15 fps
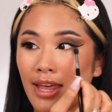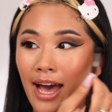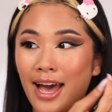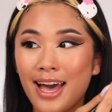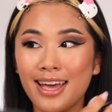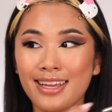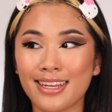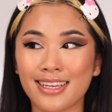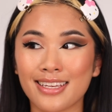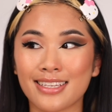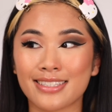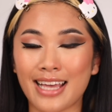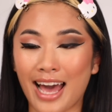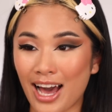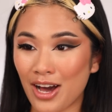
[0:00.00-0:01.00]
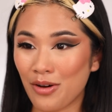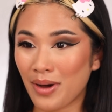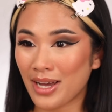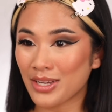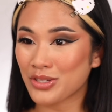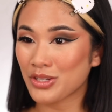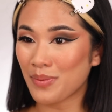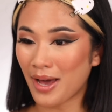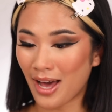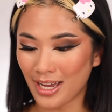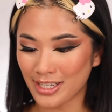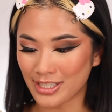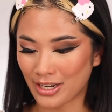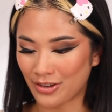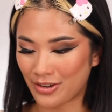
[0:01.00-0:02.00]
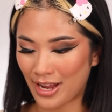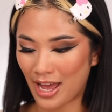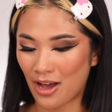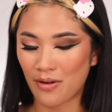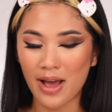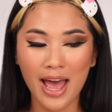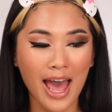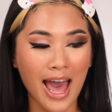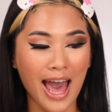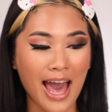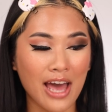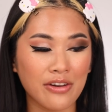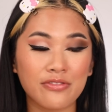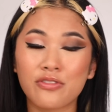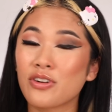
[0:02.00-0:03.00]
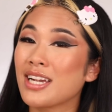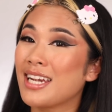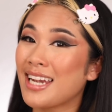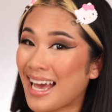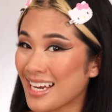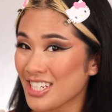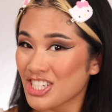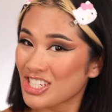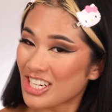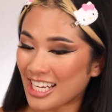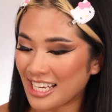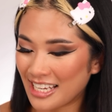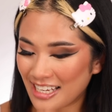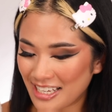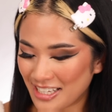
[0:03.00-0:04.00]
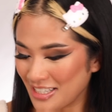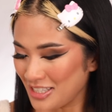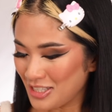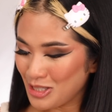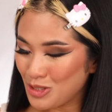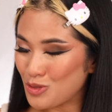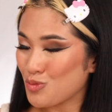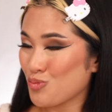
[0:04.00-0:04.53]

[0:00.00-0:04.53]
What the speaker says: that is how I do my eyeshadow now. And for lashes,